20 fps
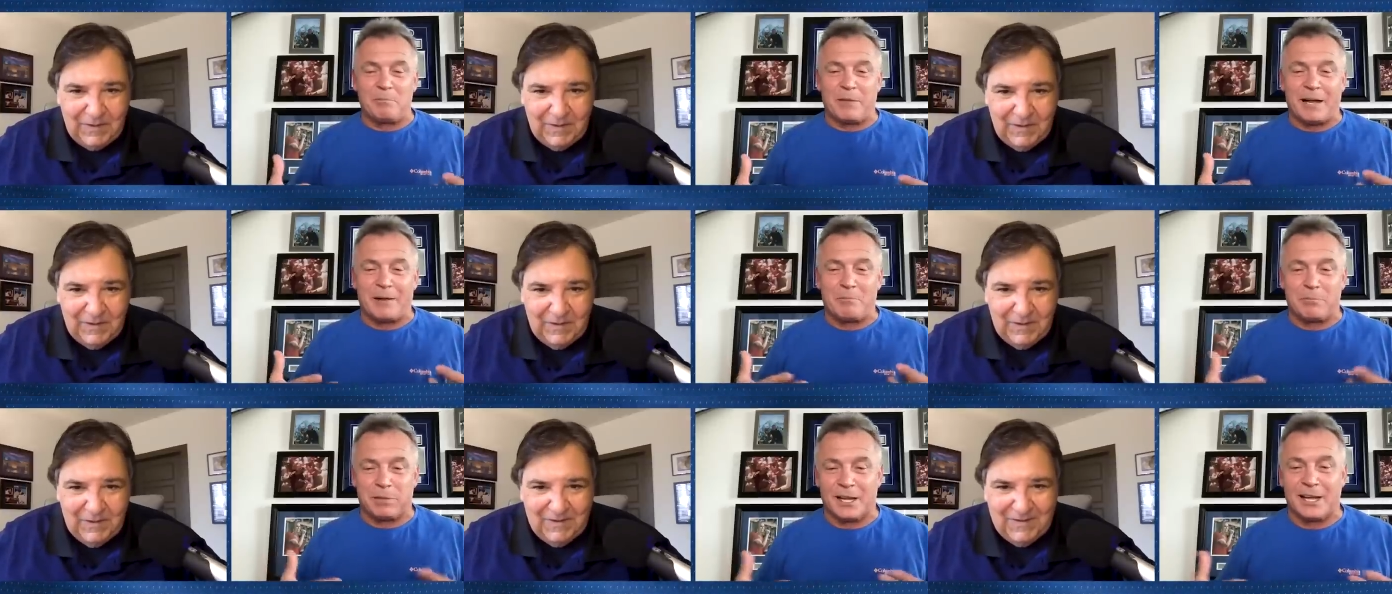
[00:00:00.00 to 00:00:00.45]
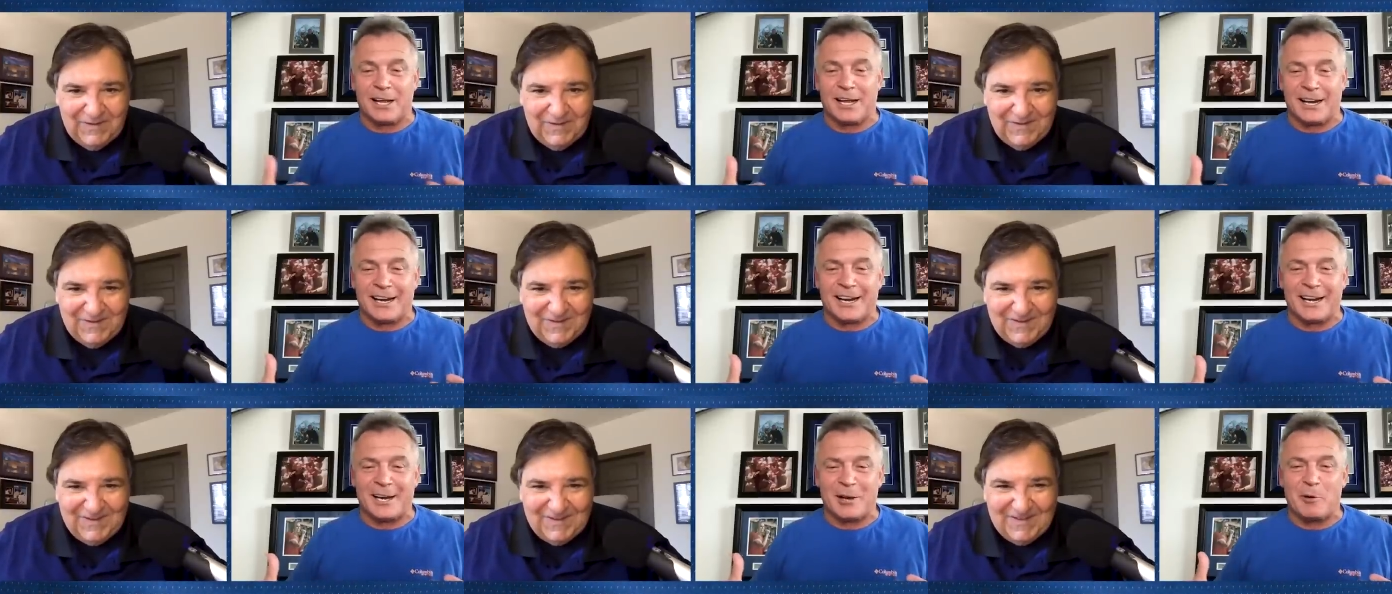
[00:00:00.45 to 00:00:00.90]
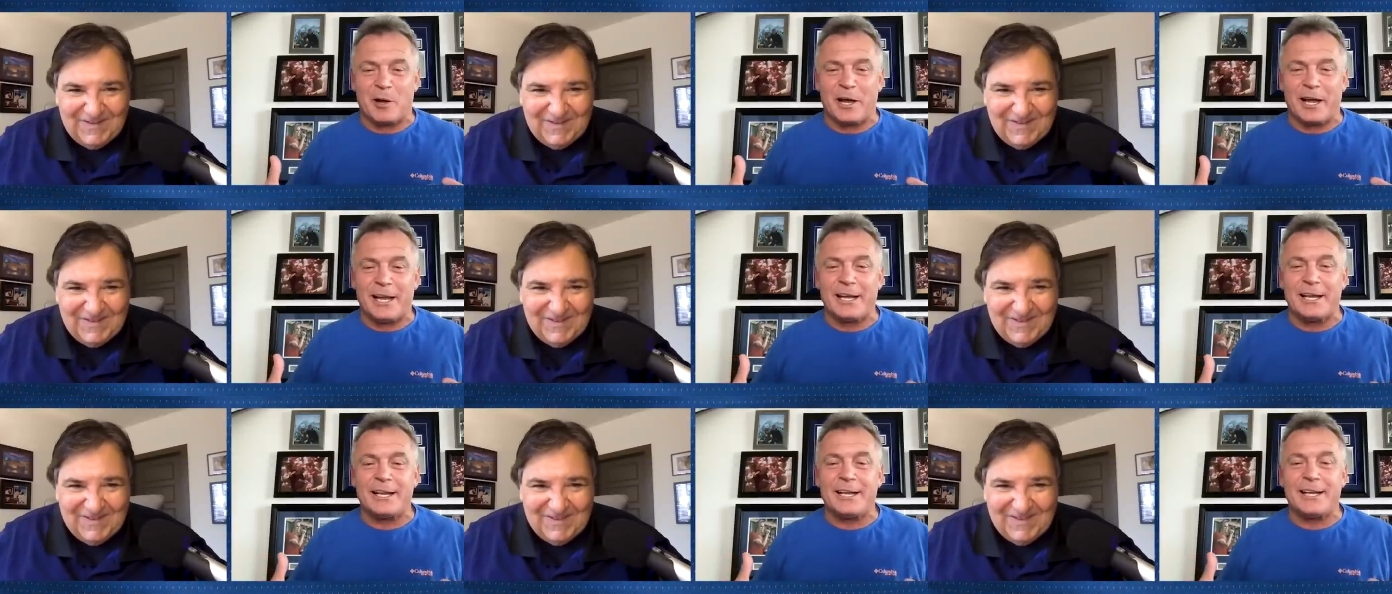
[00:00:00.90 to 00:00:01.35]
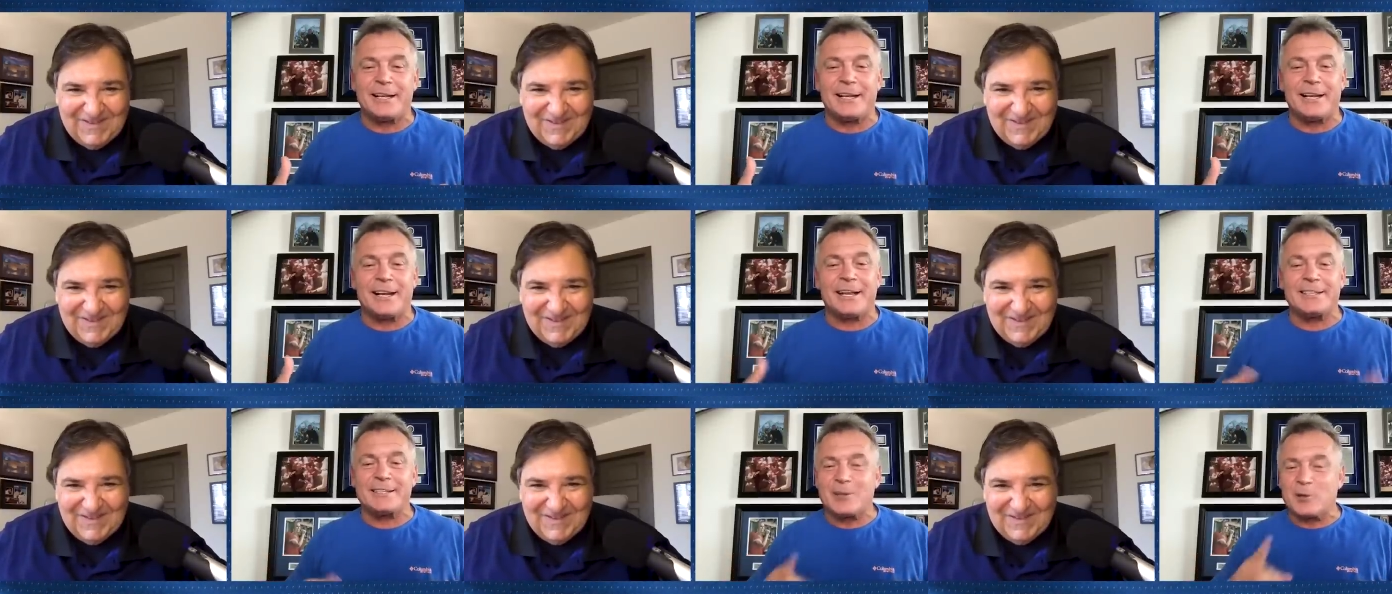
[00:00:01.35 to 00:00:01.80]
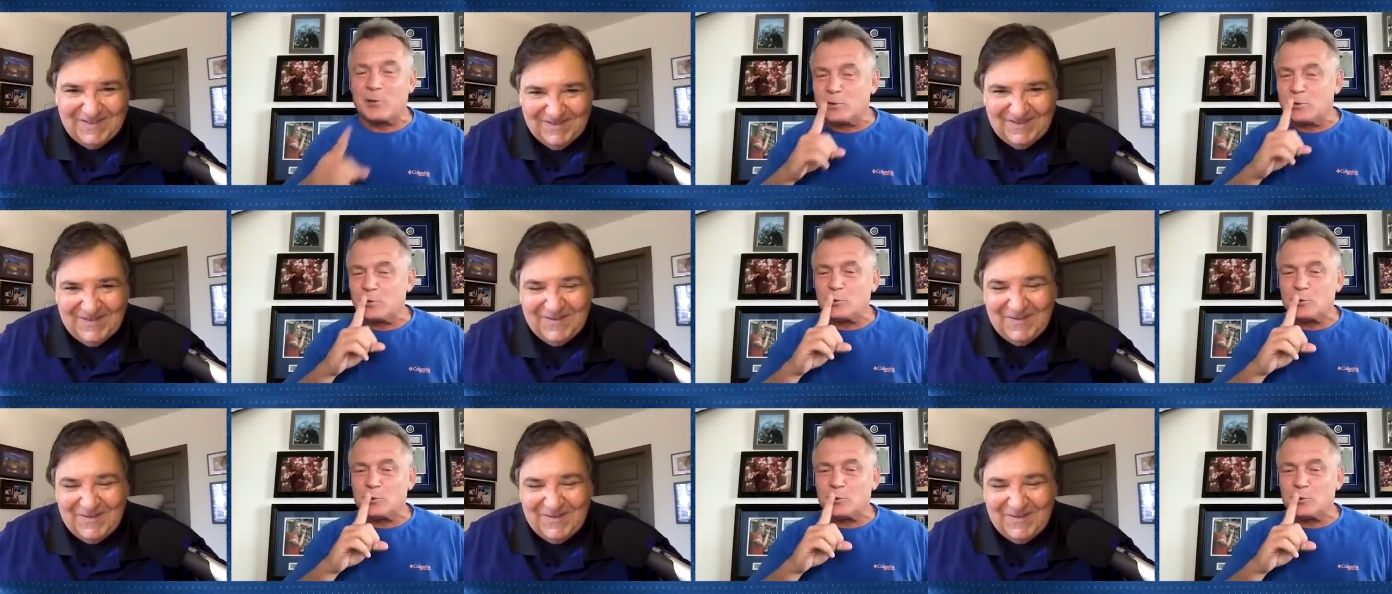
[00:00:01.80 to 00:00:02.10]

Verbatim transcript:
Speaker 1: by blood anyway. And, and I go.